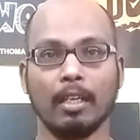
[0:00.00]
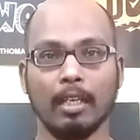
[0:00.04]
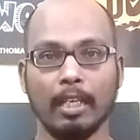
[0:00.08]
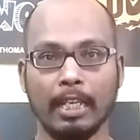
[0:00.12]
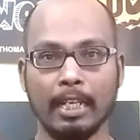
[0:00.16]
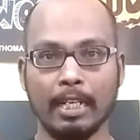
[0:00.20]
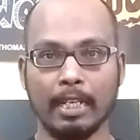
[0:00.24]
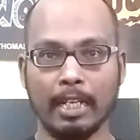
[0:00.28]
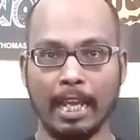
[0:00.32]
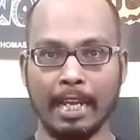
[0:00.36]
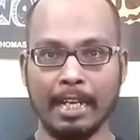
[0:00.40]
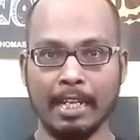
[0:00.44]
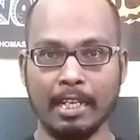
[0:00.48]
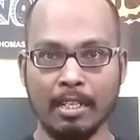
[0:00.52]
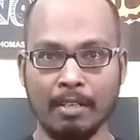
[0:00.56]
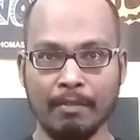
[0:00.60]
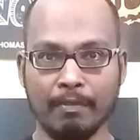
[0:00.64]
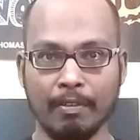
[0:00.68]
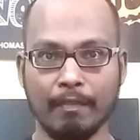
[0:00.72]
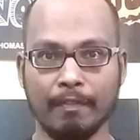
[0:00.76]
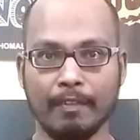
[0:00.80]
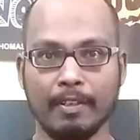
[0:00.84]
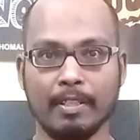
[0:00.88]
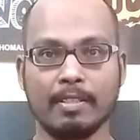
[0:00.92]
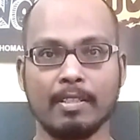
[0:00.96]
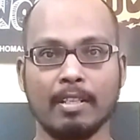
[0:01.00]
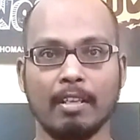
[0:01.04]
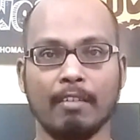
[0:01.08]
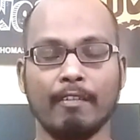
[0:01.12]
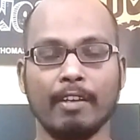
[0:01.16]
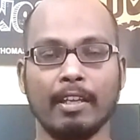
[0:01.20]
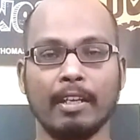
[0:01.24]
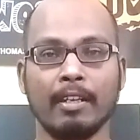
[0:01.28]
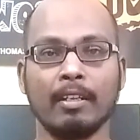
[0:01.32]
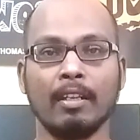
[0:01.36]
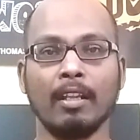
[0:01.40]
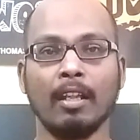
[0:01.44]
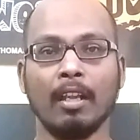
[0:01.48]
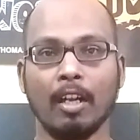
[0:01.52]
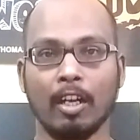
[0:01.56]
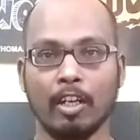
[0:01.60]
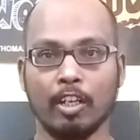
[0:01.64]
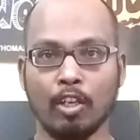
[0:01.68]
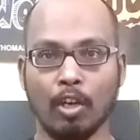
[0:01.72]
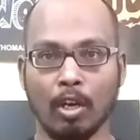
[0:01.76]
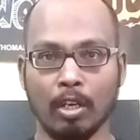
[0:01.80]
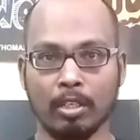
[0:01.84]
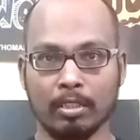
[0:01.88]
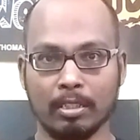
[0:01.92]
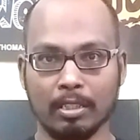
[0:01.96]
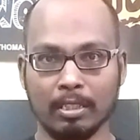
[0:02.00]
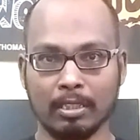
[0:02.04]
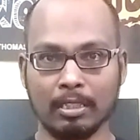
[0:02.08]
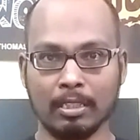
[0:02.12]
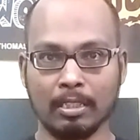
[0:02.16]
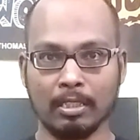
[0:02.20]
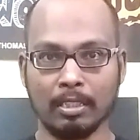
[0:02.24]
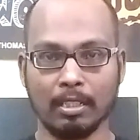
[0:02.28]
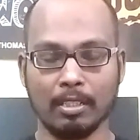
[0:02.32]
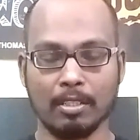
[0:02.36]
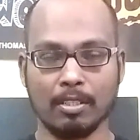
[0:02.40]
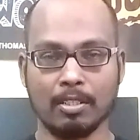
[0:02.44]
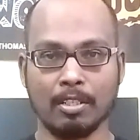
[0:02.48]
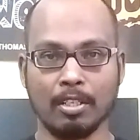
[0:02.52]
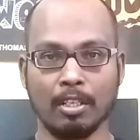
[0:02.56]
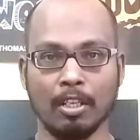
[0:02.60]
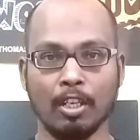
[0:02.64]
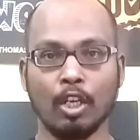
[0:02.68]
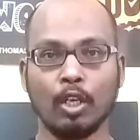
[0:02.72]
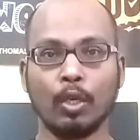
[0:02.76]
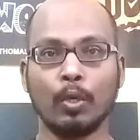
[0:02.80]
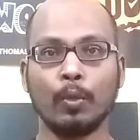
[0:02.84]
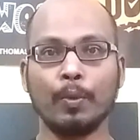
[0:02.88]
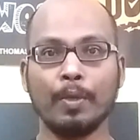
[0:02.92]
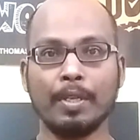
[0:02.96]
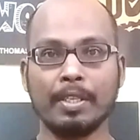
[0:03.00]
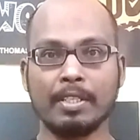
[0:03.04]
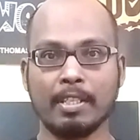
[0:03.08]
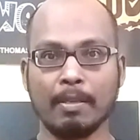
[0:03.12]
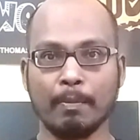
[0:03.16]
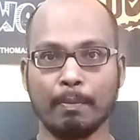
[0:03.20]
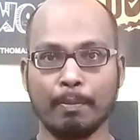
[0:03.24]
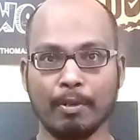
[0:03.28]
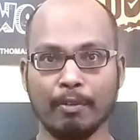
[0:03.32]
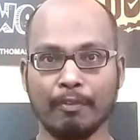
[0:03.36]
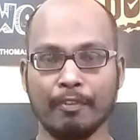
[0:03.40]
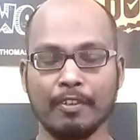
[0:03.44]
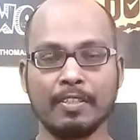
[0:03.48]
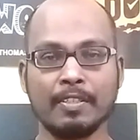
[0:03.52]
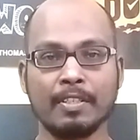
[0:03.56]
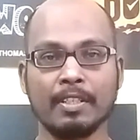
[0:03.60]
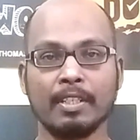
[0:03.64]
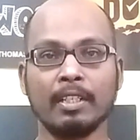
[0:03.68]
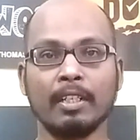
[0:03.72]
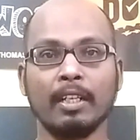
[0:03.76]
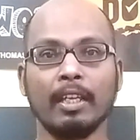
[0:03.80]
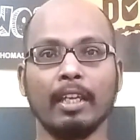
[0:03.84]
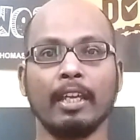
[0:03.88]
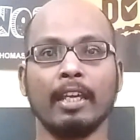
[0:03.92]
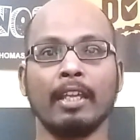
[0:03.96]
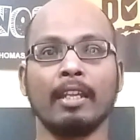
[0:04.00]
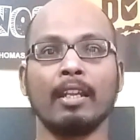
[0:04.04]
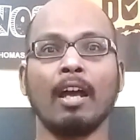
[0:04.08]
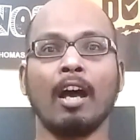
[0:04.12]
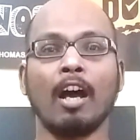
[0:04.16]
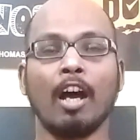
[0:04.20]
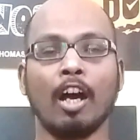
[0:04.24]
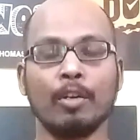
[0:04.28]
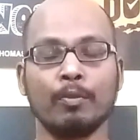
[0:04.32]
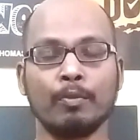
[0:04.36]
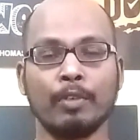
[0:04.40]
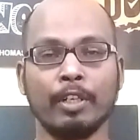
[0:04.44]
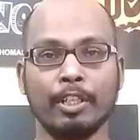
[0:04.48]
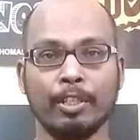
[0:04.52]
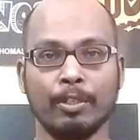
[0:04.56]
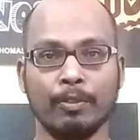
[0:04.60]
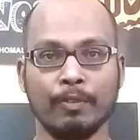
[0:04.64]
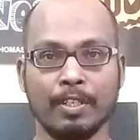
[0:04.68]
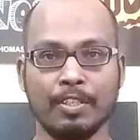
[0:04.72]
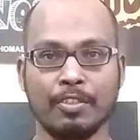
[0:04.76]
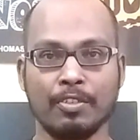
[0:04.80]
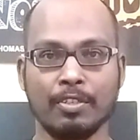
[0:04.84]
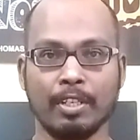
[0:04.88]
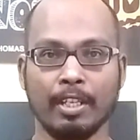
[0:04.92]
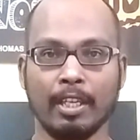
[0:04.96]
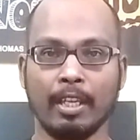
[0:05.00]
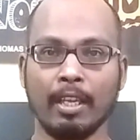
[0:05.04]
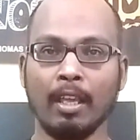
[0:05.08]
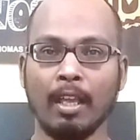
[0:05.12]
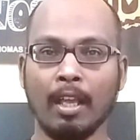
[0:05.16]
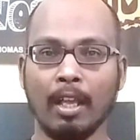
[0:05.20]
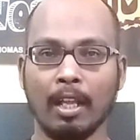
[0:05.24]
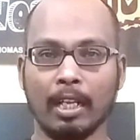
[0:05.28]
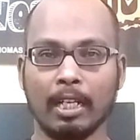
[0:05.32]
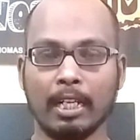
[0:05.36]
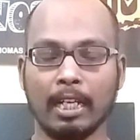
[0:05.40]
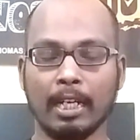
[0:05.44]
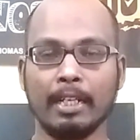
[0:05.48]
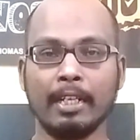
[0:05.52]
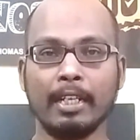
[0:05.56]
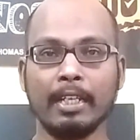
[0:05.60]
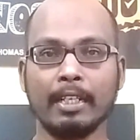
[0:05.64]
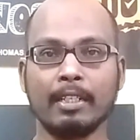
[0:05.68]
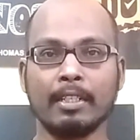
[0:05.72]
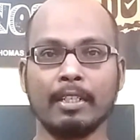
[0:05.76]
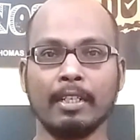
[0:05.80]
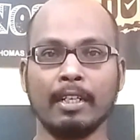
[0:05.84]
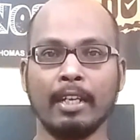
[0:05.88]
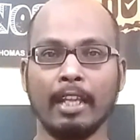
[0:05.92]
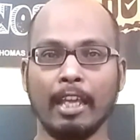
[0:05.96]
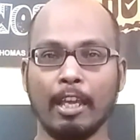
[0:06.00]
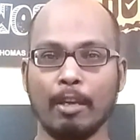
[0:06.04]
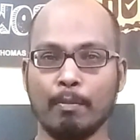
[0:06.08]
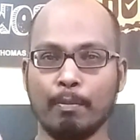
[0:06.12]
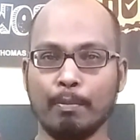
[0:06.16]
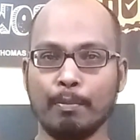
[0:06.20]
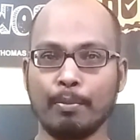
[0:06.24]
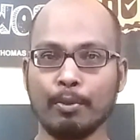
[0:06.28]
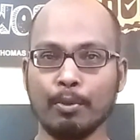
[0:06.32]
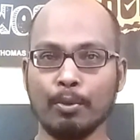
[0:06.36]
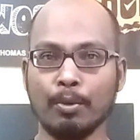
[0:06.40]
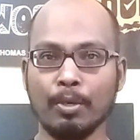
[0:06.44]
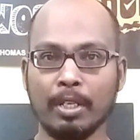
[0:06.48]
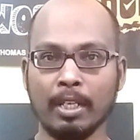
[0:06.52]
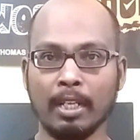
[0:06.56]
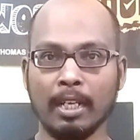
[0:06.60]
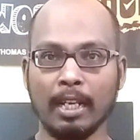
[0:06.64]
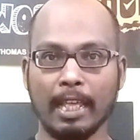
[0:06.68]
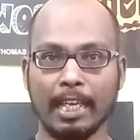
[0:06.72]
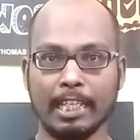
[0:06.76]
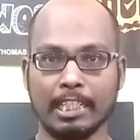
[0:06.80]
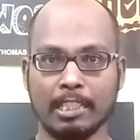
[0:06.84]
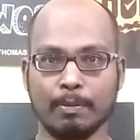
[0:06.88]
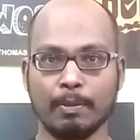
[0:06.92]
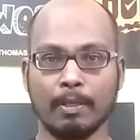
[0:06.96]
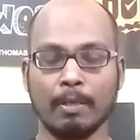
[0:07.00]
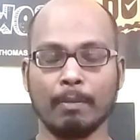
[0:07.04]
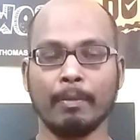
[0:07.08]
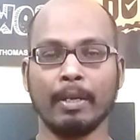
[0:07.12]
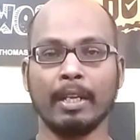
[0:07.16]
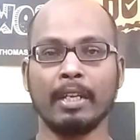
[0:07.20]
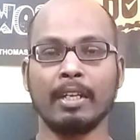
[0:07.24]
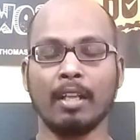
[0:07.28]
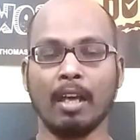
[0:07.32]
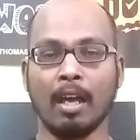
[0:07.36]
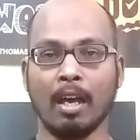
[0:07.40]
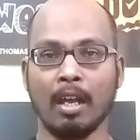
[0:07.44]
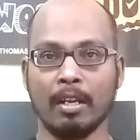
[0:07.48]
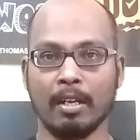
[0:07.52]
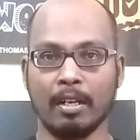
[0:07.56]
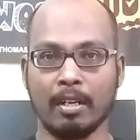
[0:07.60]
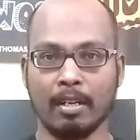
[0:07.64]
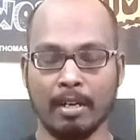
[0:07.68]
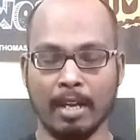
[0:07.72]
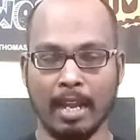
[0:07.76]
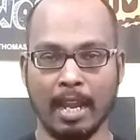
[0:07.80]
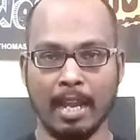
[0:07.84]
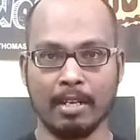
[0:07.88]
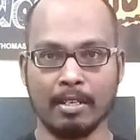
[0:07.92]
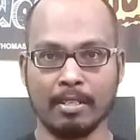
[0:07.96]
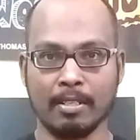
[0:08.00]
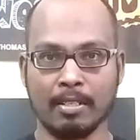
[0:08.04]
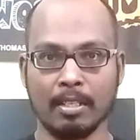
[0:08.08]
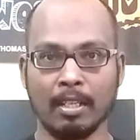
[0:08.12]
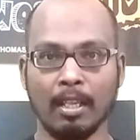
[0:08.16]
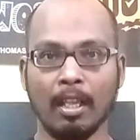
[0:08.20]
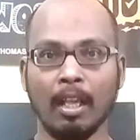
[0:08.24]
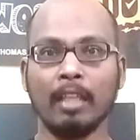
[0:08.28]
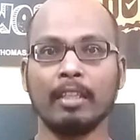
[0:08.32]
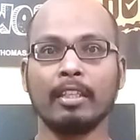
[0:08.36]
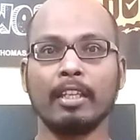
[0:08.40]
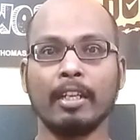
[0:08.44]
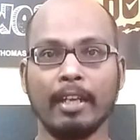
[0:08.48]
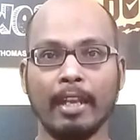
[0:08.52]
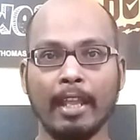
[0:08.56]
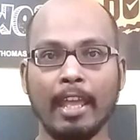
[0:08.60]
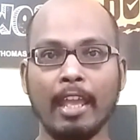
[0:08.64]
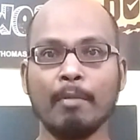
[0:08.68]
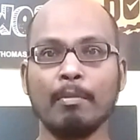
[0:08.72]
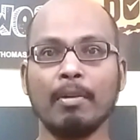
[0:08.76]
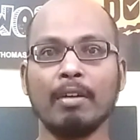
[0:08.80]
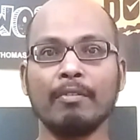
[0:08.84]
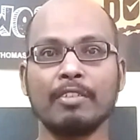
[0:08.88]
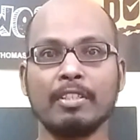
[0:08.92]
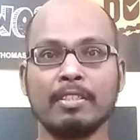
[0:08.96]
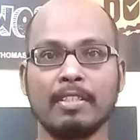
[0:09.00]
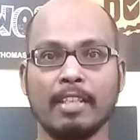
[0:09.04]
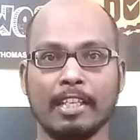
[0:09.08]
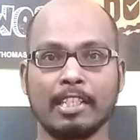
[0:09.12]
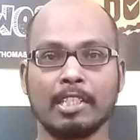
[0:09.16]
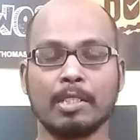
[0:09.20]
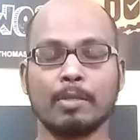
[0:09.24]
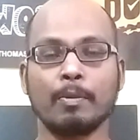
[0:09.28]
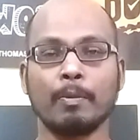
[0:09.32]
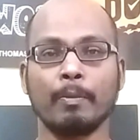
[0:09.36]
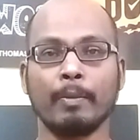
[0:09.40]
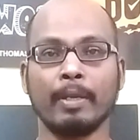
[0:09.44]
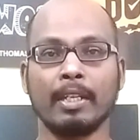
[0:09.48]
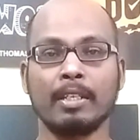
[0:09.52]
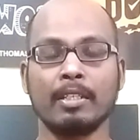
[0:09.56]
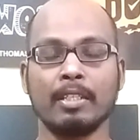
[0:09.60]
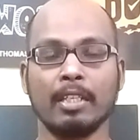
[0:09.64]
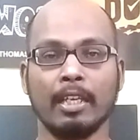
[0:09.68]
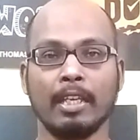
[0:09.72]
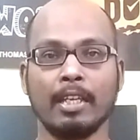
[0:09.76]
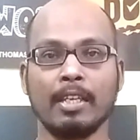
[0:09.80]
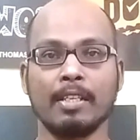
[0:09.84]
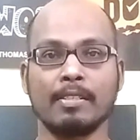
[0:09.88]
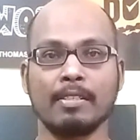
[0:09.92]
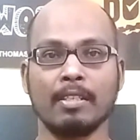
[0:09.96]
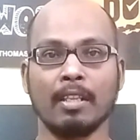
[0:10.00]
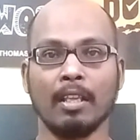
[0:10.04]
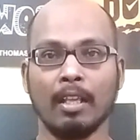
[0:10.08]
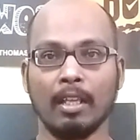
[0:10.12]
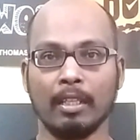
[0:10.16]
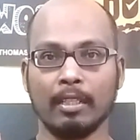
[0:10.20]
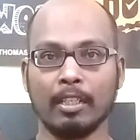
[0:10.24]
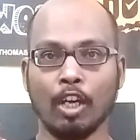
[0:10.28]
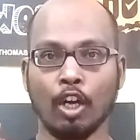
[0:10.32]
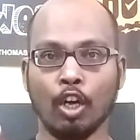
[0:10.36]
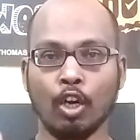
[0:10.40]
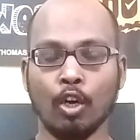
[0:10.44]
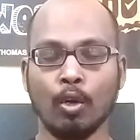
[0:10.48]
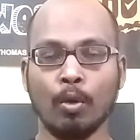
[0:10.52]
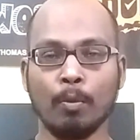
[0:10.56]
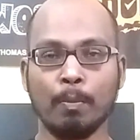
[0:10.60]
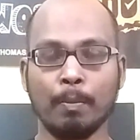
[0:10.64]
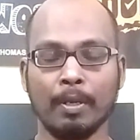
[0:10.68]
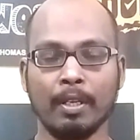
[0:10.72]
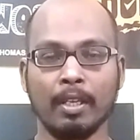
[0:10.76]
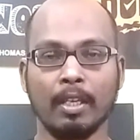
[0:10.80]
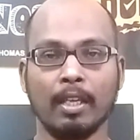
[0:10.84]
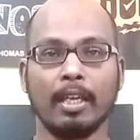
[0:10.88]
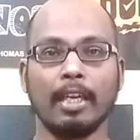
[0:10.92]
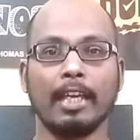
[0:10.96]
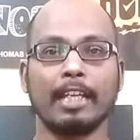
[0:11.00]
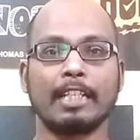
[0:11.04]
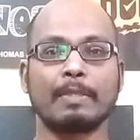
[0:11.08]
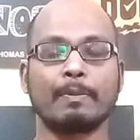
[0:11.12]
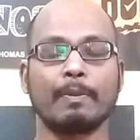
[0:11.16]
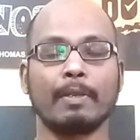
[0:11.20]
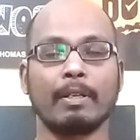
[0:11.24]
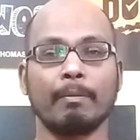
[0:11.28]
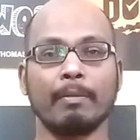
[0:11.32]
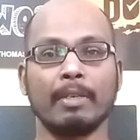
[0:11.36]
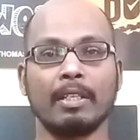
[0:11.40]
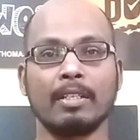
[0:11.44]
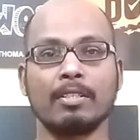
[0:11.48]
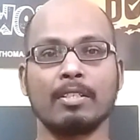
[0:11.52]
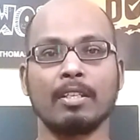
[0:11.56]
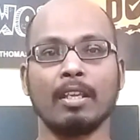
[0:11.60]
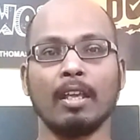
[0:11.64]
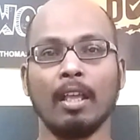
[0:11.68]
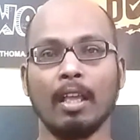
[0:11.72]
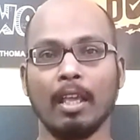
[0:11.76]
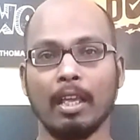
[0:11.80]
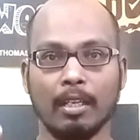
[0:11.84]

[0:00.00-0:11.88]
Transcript: In 1957, Dr. Curt, who is a professor in Harvard University, conducted a brutal experiment on rats. The name of this experiment is the hope experiment.